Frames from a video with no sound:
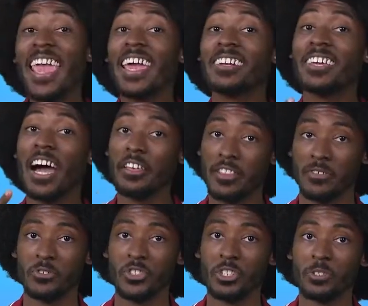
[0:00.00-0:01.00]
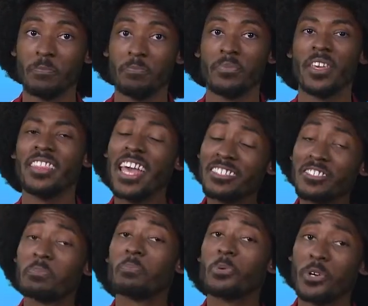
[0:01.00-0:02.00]
and God loves you. And that's
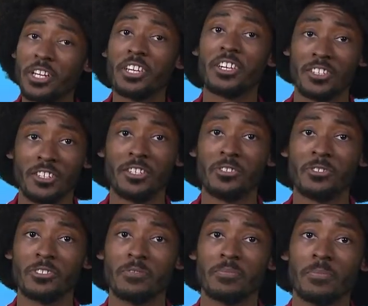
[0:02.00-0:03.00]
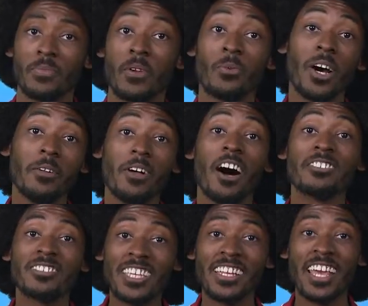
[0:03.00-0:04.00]
some pretty good news. Well, I'll
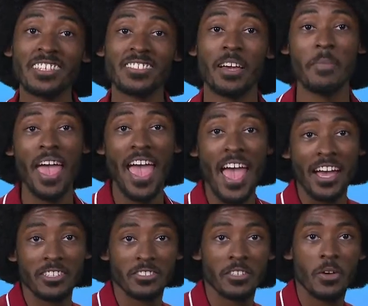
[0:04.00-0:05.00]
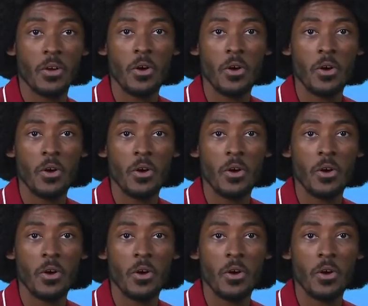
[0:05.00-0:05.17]
see you next time as